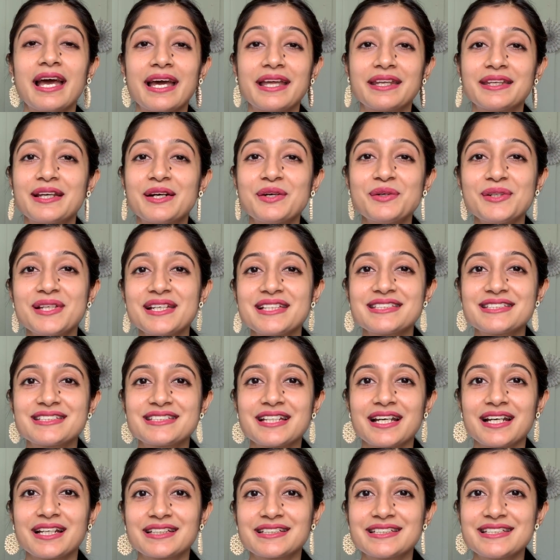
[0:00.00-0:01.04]
And now let's
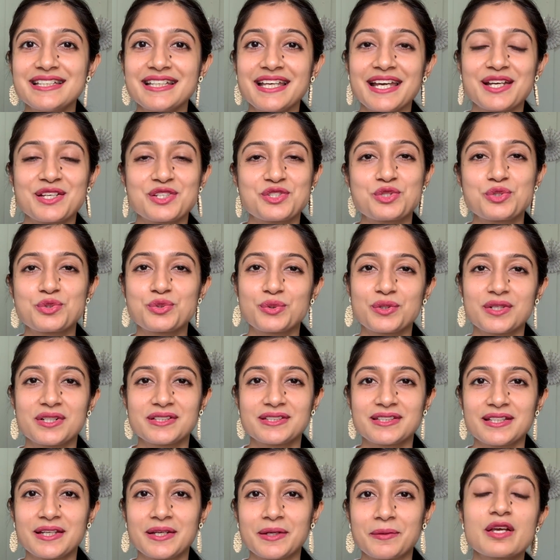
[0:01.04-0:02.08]
start. Theek hai, shuru
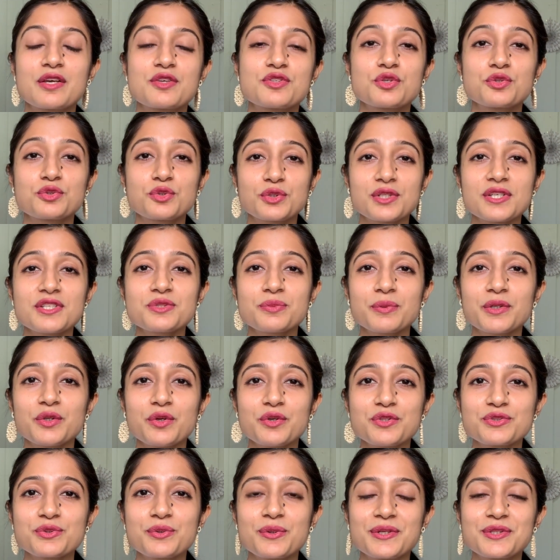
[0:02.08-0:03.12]
karte hain. So today's
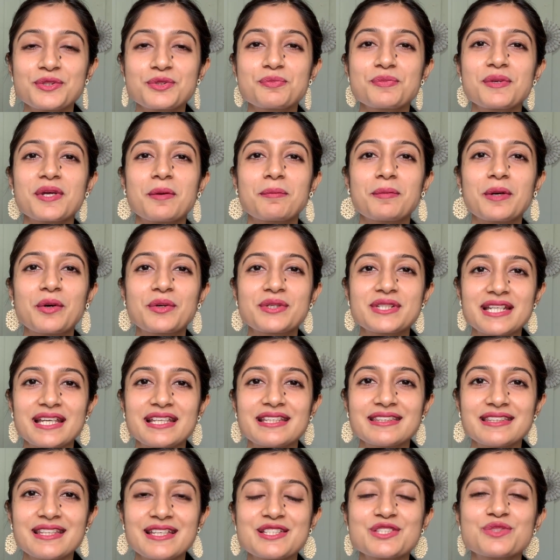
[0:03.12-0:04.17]
video is going to be about
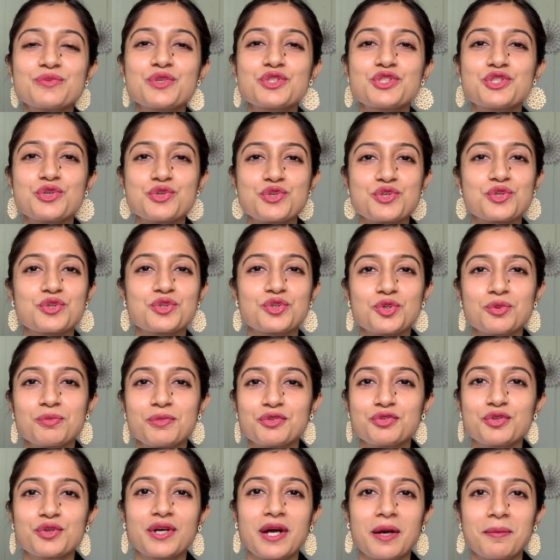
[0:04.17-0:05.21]
10 things which you should know
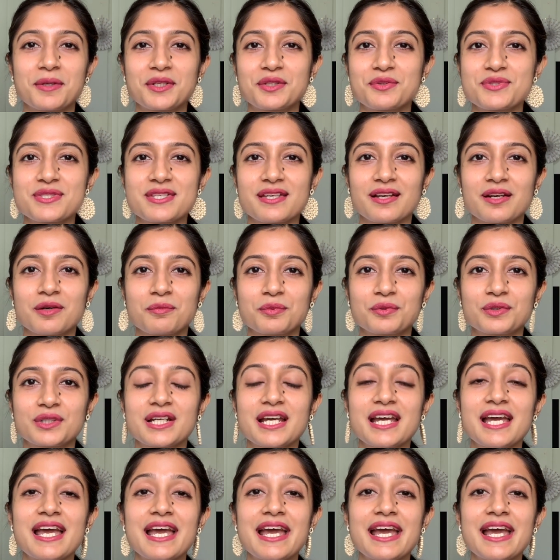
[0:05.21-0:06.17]
before coming to Singapore.